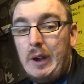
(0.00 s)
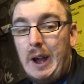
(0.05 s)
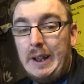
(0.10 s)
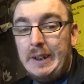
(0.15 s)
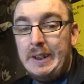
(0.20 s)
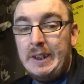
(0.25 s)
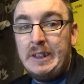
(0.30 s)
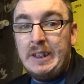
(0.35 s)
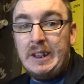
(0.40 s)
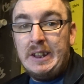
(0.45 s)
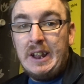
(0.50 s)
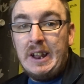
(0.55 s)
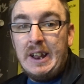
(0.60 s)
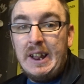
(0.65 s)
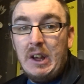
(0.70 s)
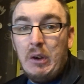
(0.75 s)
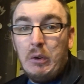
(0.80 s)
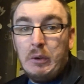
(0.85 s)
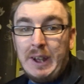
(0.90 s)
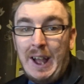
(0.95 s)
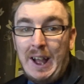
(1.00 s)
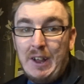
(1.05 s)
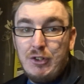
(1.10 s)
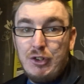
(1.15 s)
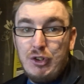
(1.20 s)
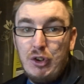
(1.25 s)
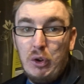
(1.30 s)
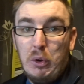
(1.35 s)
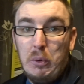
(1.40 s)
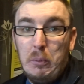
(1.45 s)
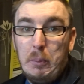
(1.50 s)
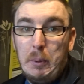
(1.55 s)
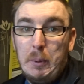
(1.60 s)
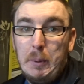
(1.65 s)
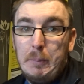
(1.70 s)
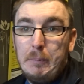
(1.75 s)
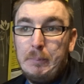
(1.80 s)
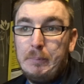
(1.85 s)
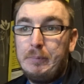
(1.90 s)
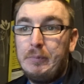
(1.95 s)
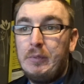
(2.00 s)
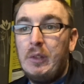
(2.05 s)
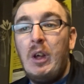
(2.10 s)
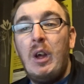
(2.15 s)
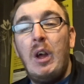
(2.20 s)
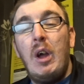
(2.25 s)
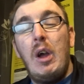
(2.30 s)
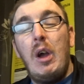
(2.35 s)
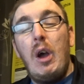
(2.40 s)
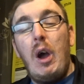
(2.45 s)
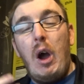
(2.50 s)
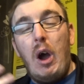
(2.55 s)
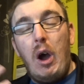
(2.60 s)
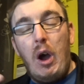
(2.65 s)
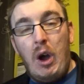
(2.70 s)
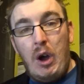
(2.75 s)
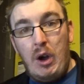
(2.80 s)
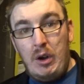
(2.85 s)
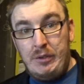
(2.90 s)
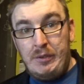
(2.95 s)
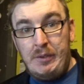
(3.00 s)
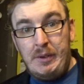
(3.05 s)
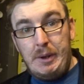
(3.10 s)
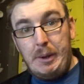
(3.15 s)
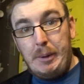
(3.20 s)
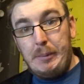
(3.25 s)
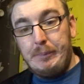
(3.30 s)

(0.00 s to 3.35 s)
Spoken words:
And this is a little catch up on,